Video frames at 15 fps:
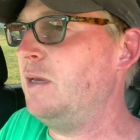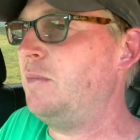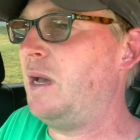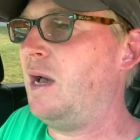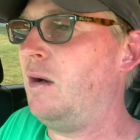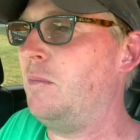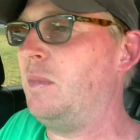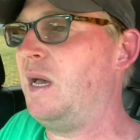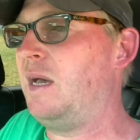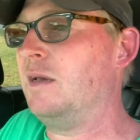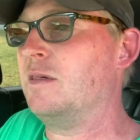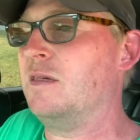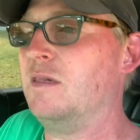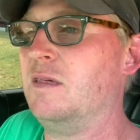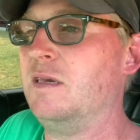pound
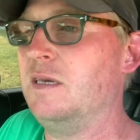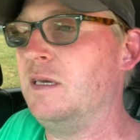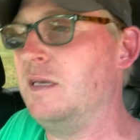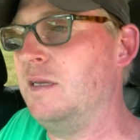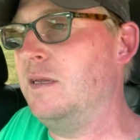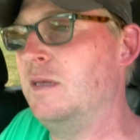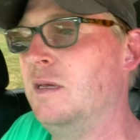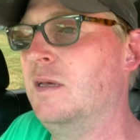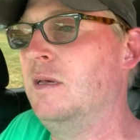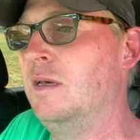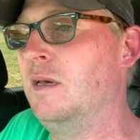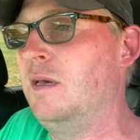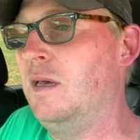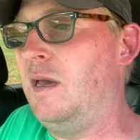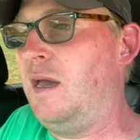bags of seed,
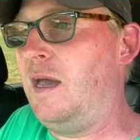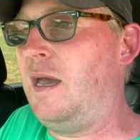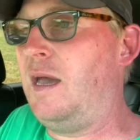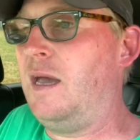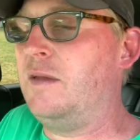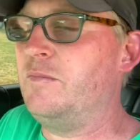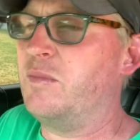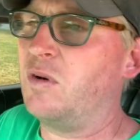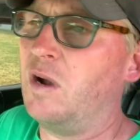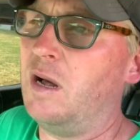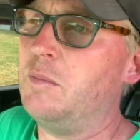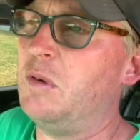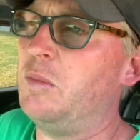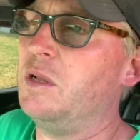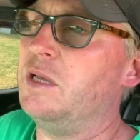and
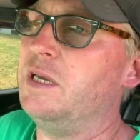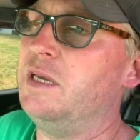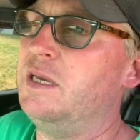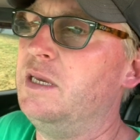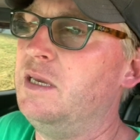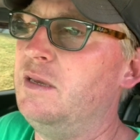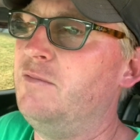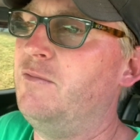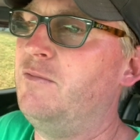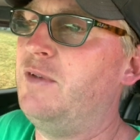probably